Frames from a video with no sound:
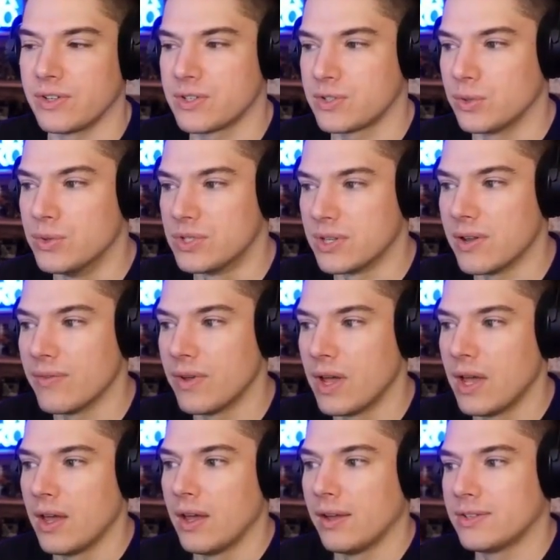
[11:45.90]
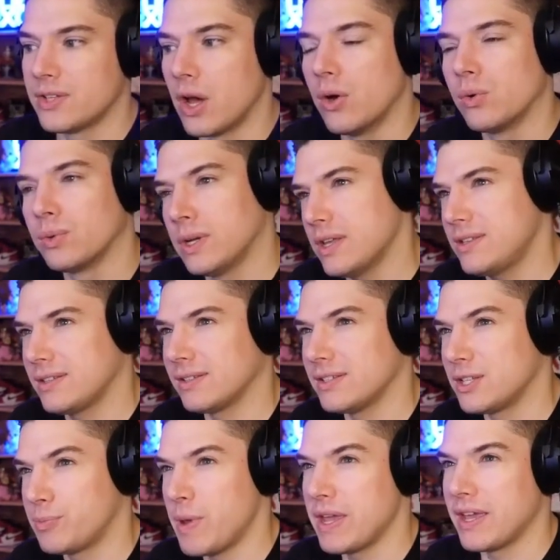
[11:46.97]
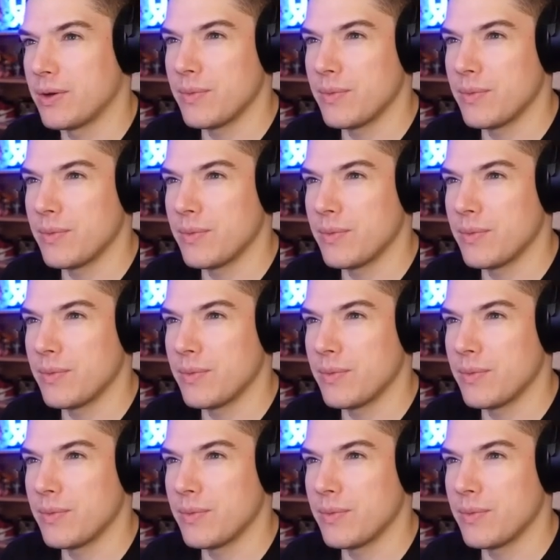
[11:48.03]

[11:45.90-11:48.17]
exclusive. So realistically speaking,